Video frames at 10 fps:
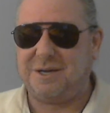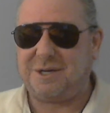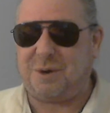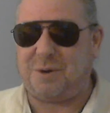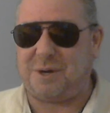
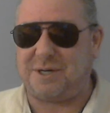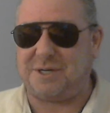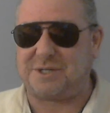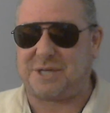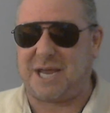Going into
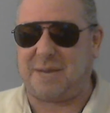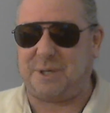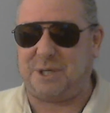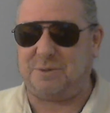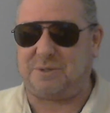this game,
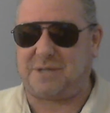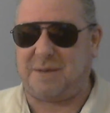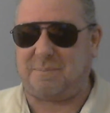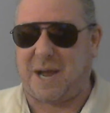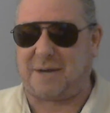the U T E
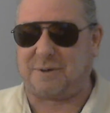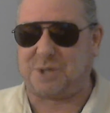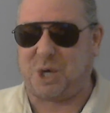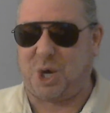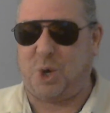P
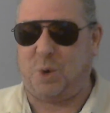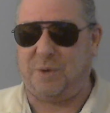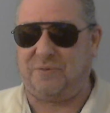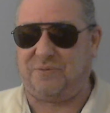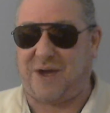Miners
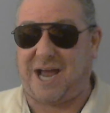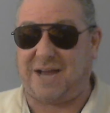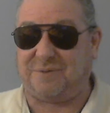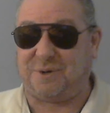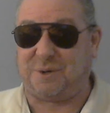oh and
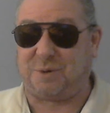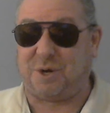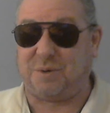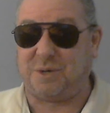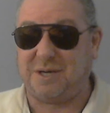five on the
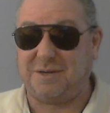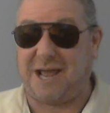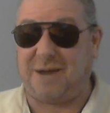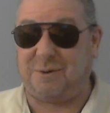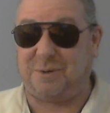road,
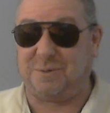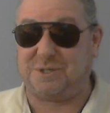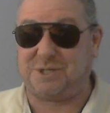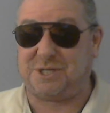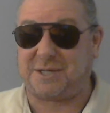now oh
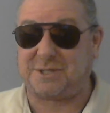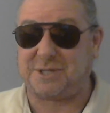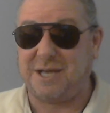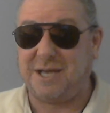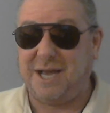and
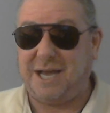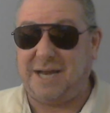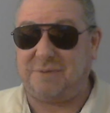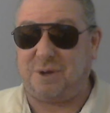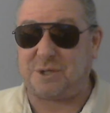six, and
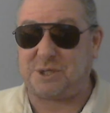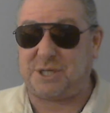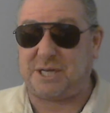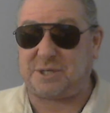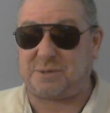they've lost
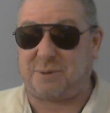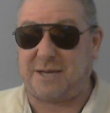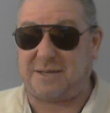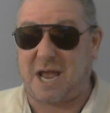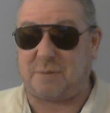six
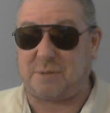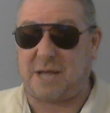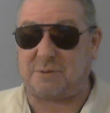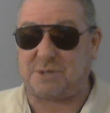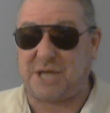straight times,
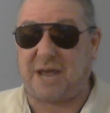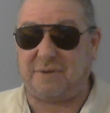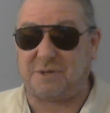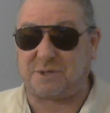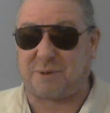now
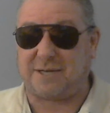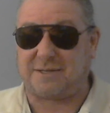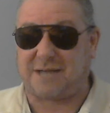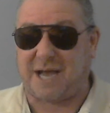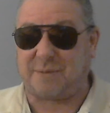seven
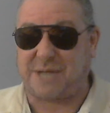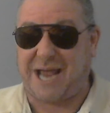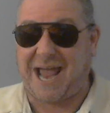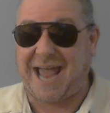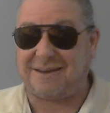straight times
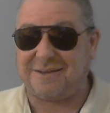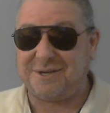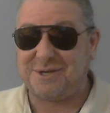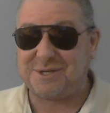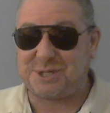at
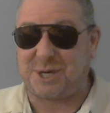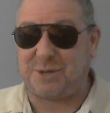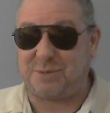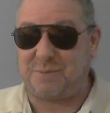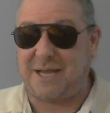
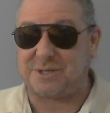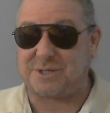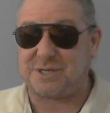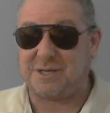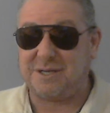Southern
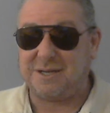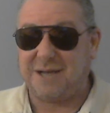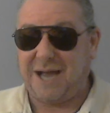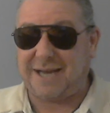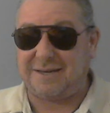Miss.
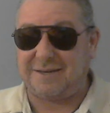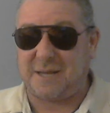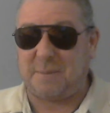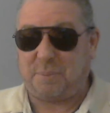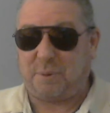How can you
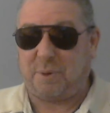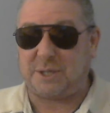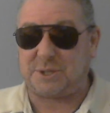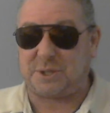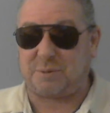lay
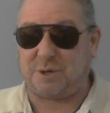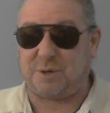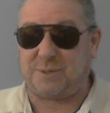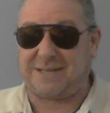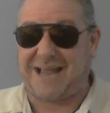points on the
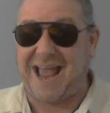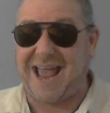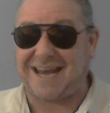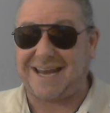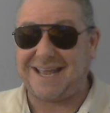road with
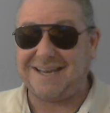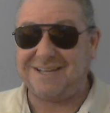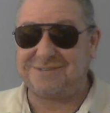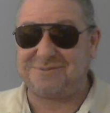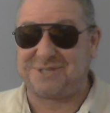that?
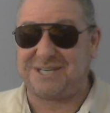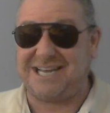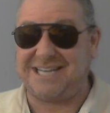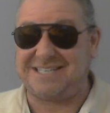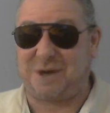This was an
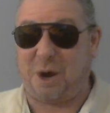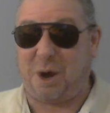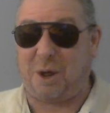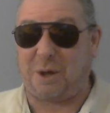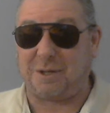easy
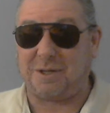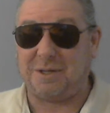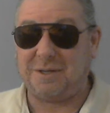call.